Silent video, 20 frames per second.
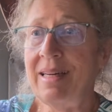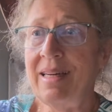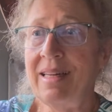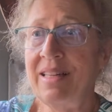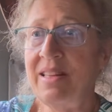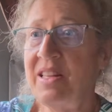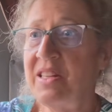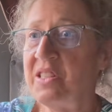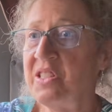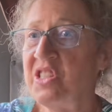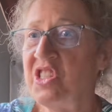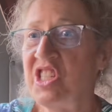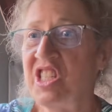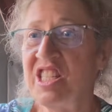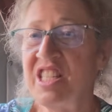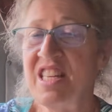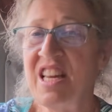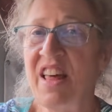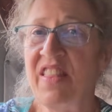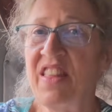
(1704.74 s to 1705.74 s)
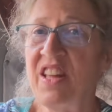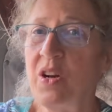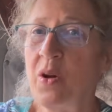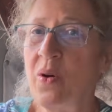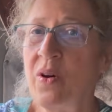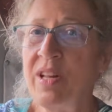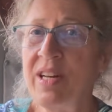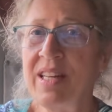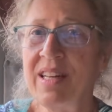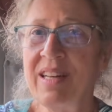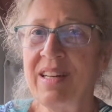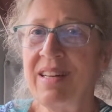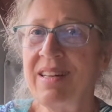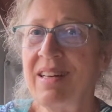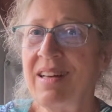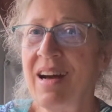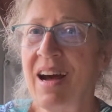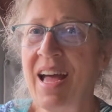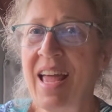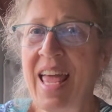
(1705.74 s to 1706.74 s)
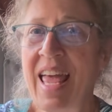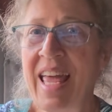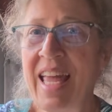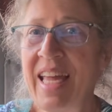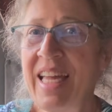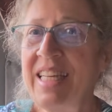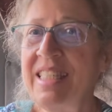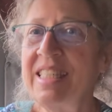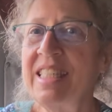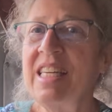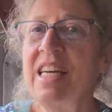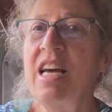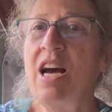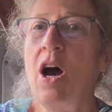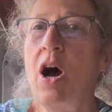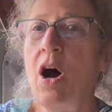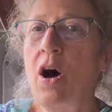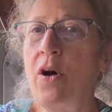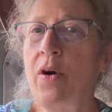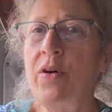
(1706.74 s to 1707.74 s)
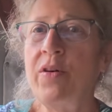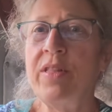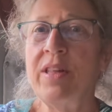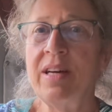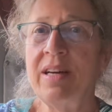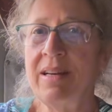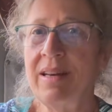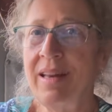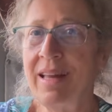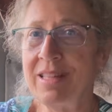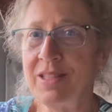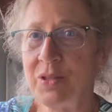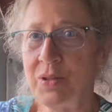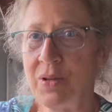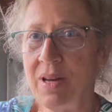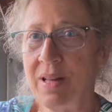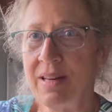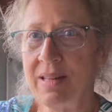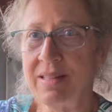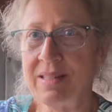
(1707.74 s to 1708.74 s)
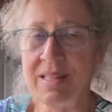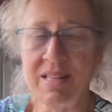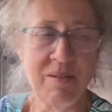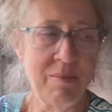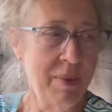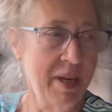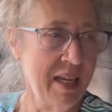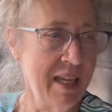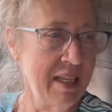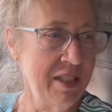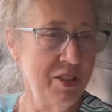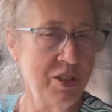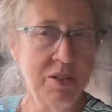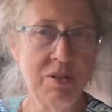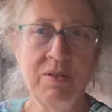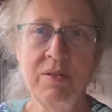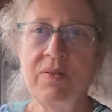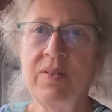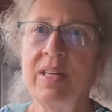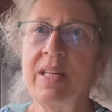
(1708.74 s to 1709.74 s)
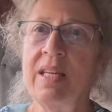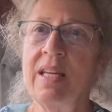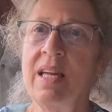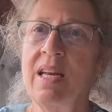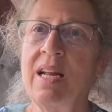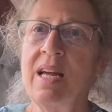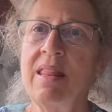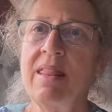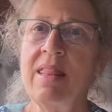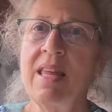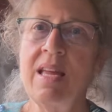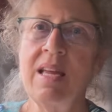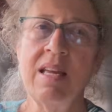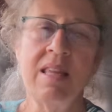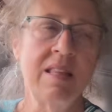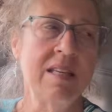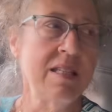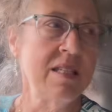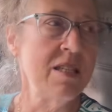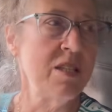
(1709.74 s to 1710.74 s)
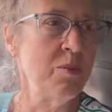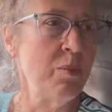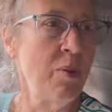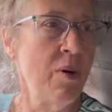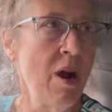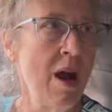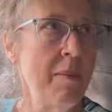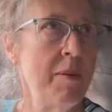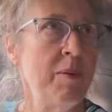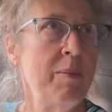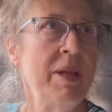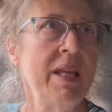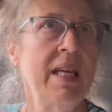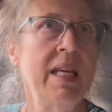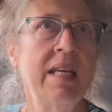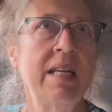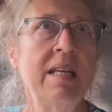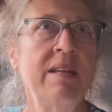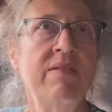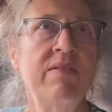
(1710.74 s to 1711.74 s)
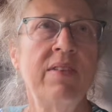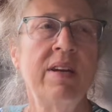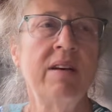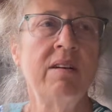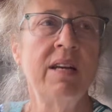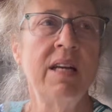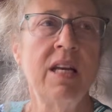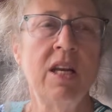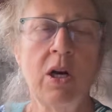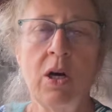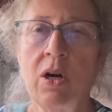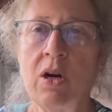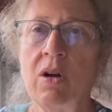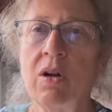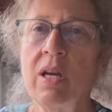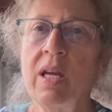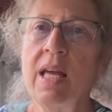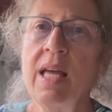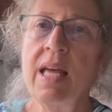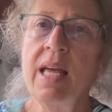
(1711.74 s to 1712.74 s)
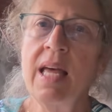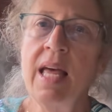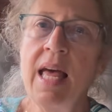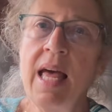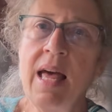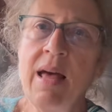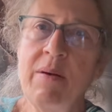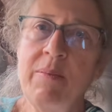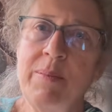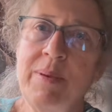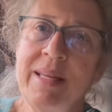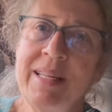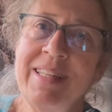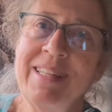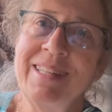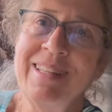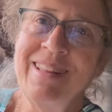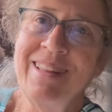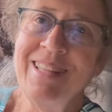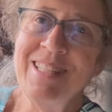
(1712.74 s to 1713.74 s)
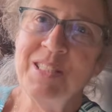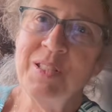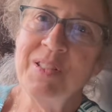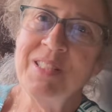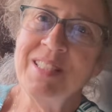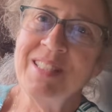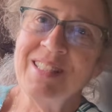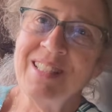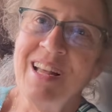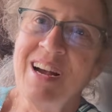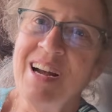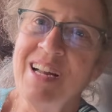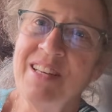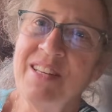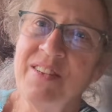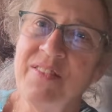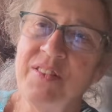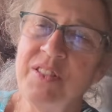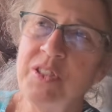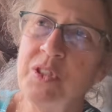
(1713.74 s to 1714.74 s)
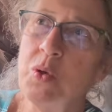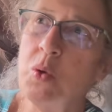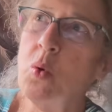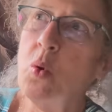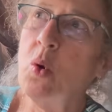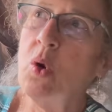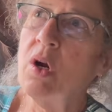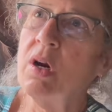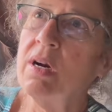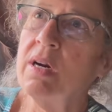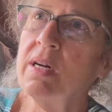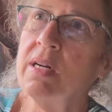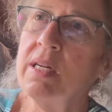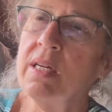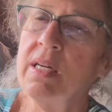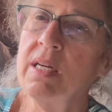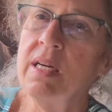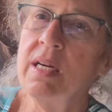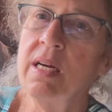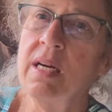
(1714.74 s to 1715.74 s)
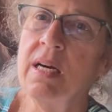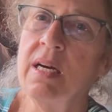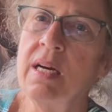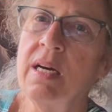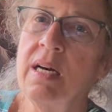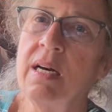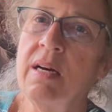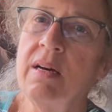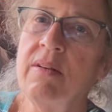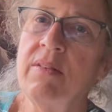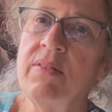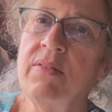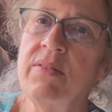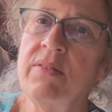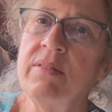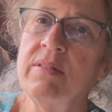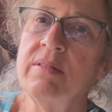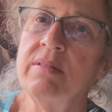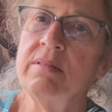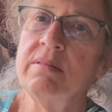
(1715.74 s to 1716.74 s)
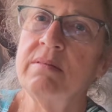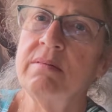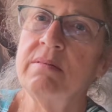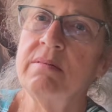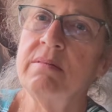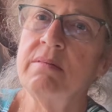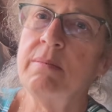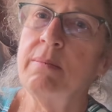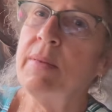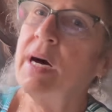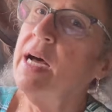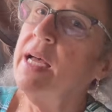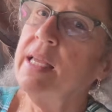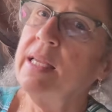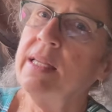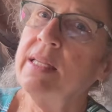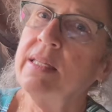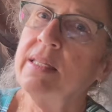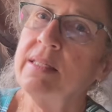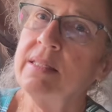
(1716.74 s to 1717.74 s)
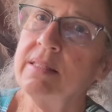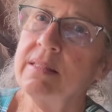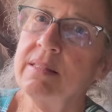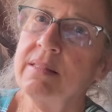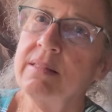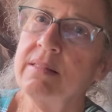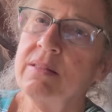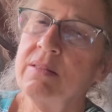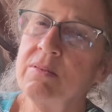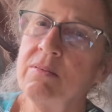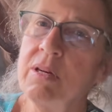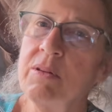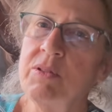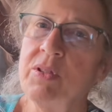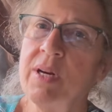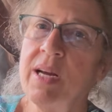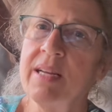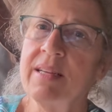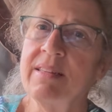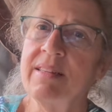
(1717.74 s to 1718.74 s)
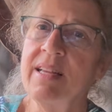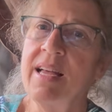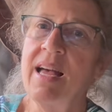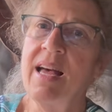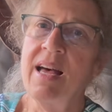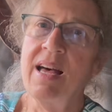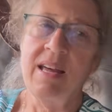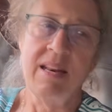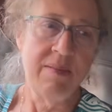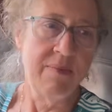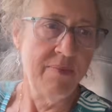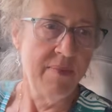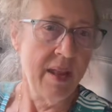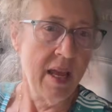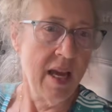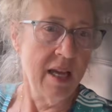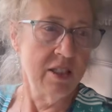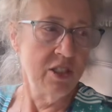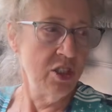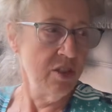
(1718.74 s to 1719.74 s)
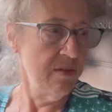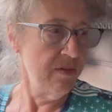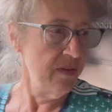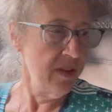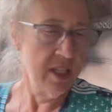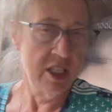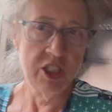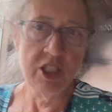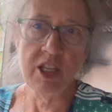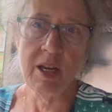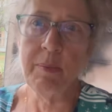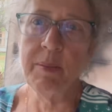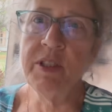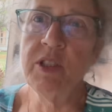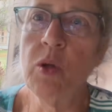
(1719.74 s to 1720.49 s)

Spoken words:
there's just nothing on it. I hate all the electronics in my SUV. And I think this is probably getting very long, but this is kind of a tour of my Roadtrek. And I should finish up a